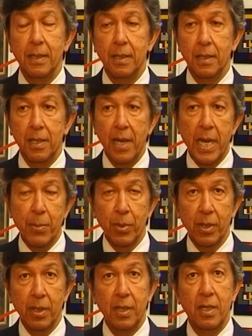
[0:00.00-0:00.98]

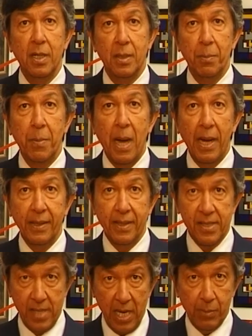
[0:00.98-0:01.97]
labor by
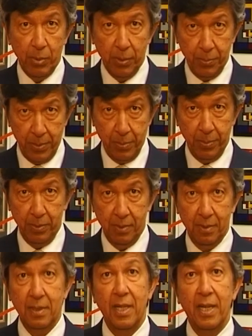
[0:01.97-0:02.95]
disabled
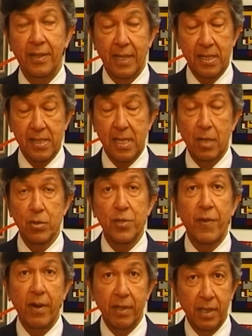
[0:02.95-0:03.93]
people. And that
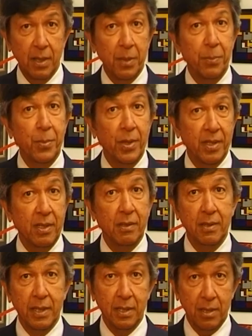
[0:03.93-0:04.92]
sounds very
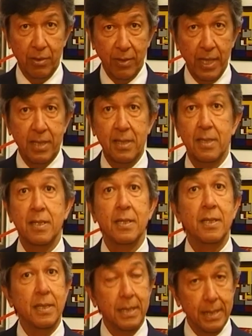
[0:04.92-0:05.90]
politically incorrect.
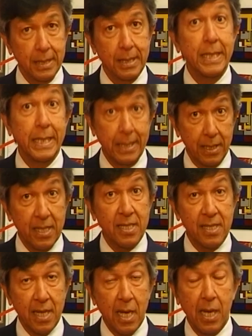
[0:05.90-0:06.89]
in
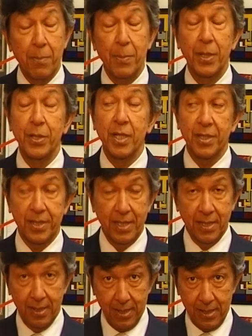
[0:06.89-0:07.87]
this time, but not
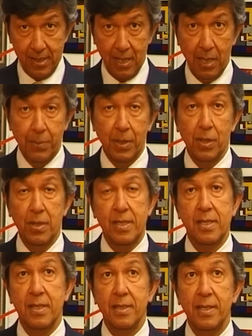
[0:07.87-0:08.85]
in that time,
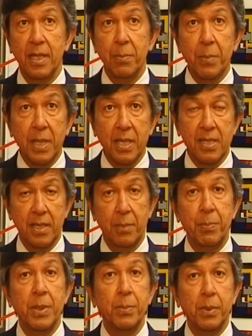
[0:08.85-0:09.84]
because that means
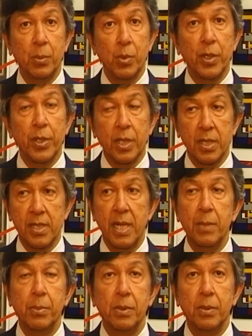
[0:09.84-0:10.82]
that people were not
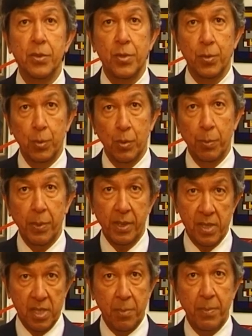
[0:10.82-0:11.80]
able to
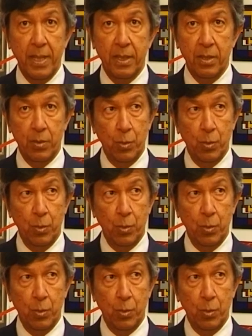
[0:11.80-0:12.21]
participate